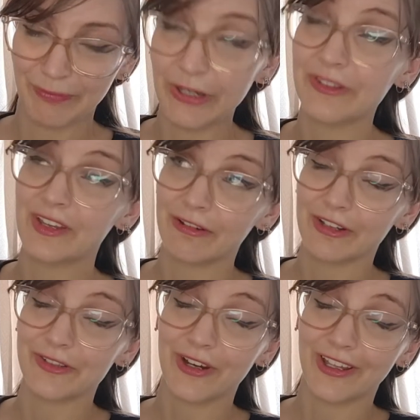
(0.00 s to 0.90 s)
Because here in
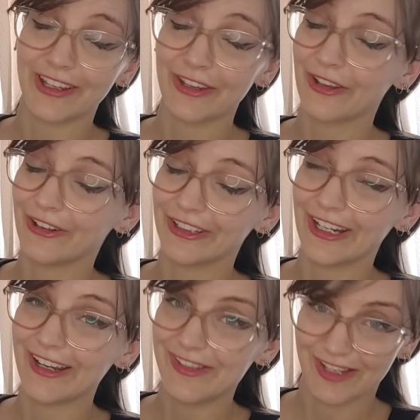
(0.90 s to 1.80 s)
Australia, the
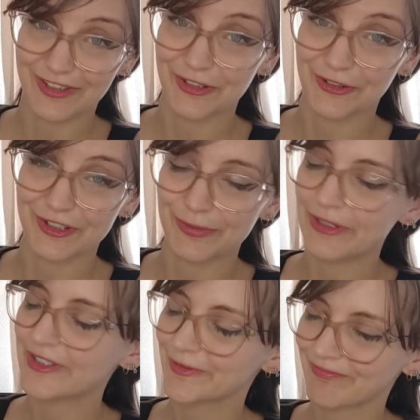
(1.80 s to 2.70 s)
holidays, as in
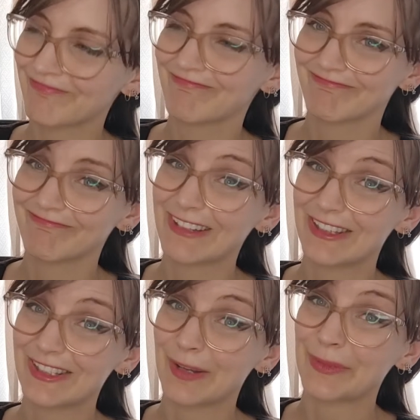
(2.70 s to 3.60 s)
Christmas,
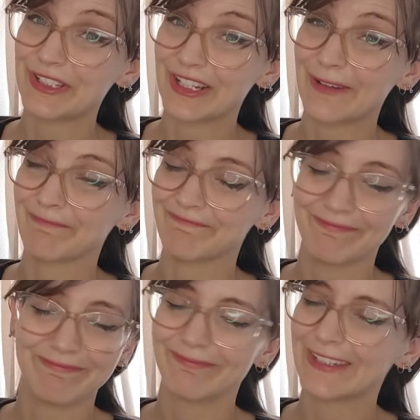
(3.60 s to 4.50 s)
it's summertime.
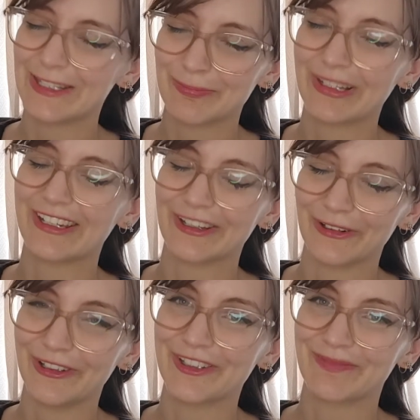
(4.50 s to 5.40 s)
It's bloody
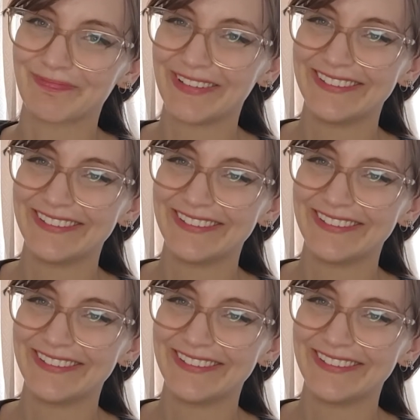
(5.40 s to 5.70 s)
hot.